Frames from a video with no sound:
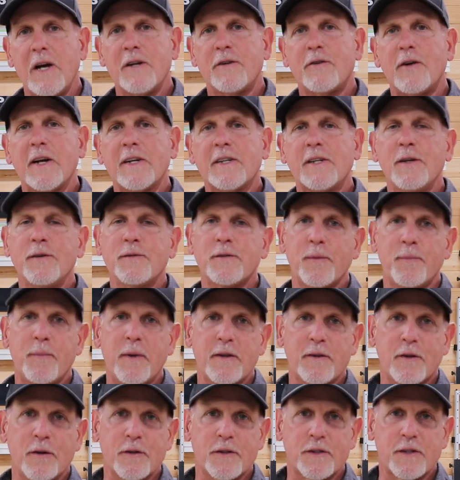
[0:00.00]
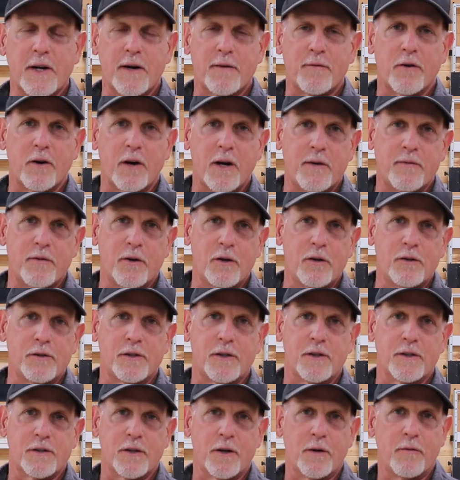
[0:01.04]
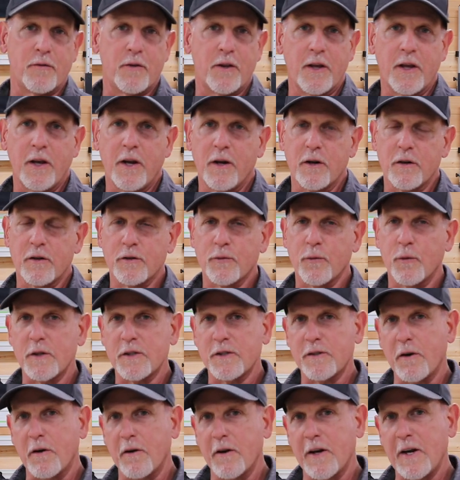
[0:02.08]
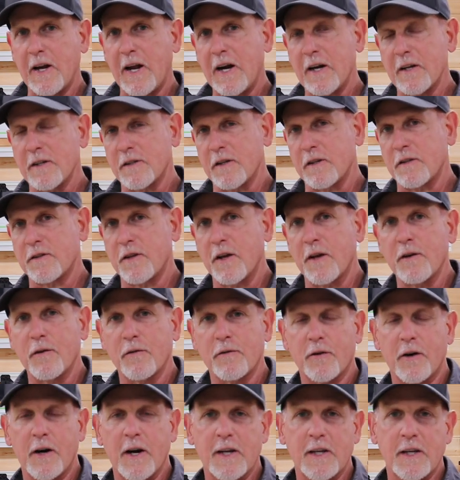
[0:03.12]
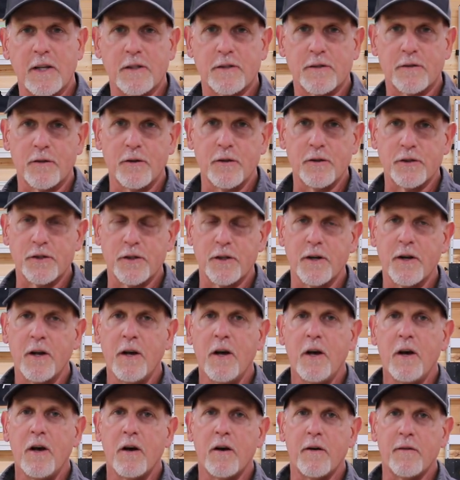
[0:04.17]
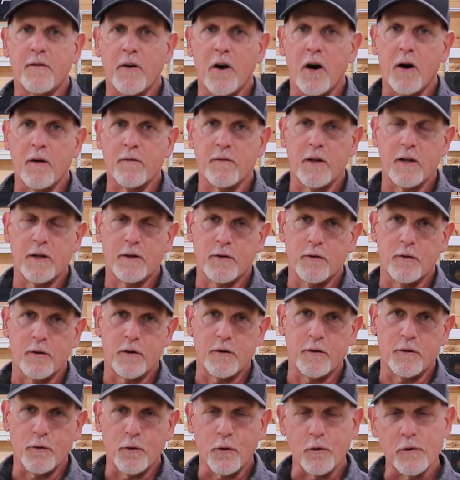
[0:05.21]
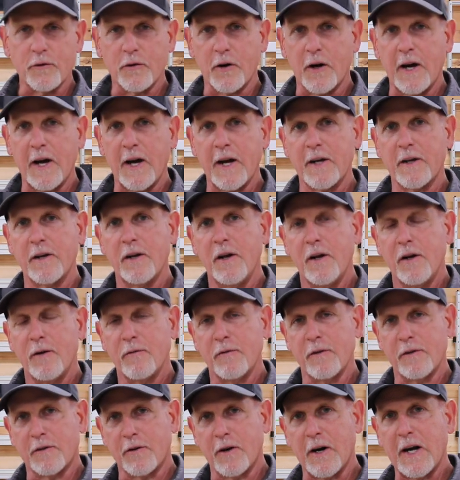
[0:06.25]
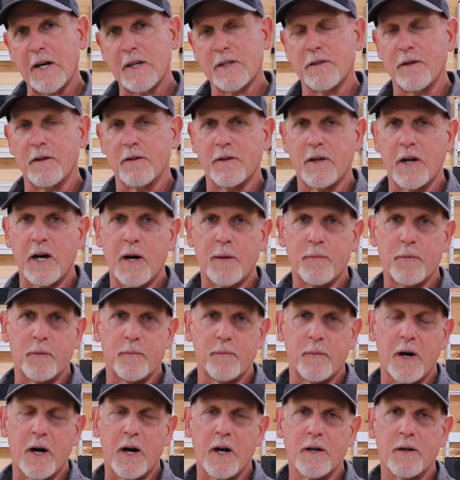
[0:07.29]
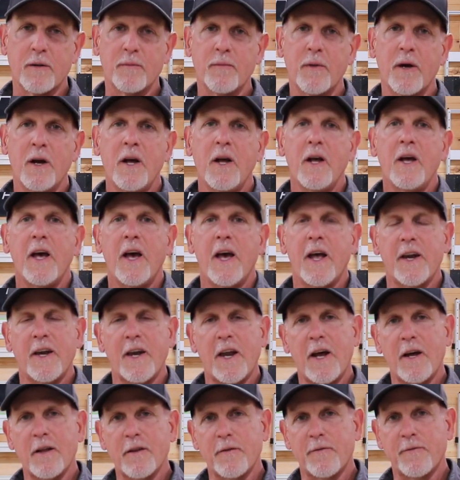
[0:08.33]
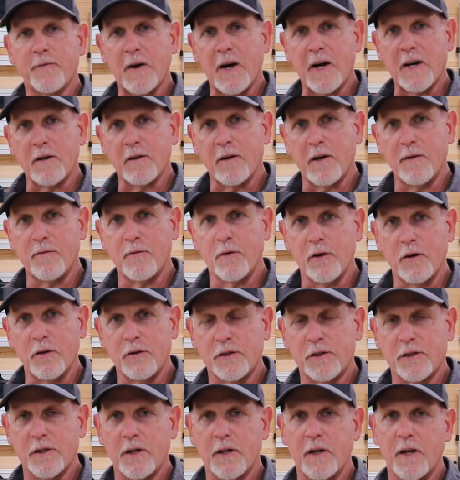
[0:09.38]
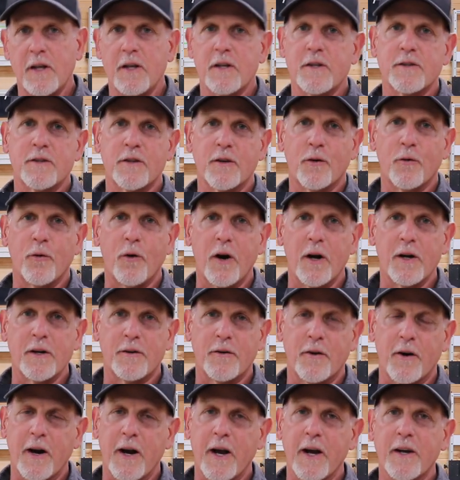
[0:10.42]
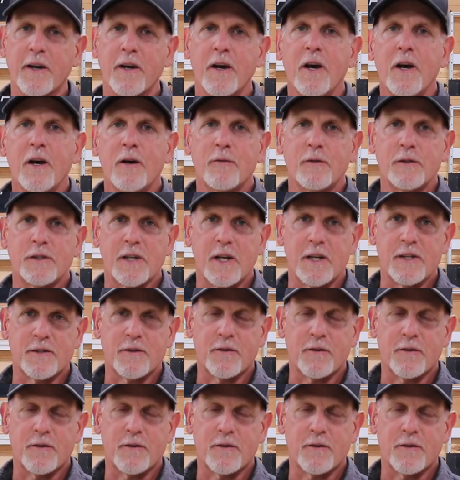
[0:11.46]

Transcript: Track tubes have been through several evolutions over the years. What started out as a single track extrusion evolved into a dual track with tracks on top and bottom, and now the final evolution is the quad track, which has